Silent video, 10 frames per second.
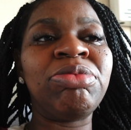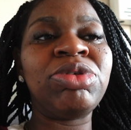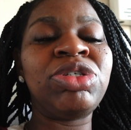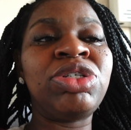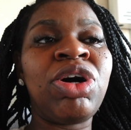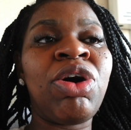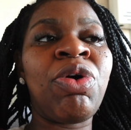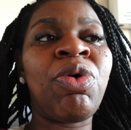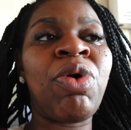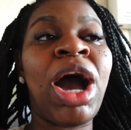
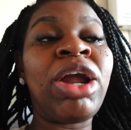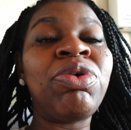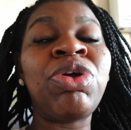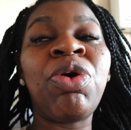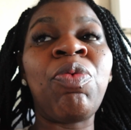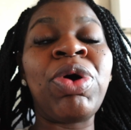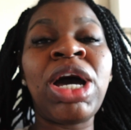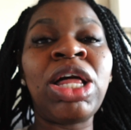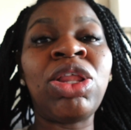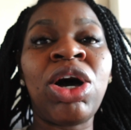so I don't know when
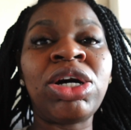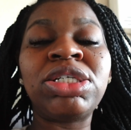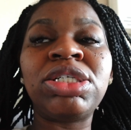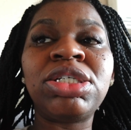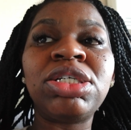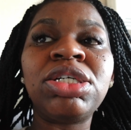I lost.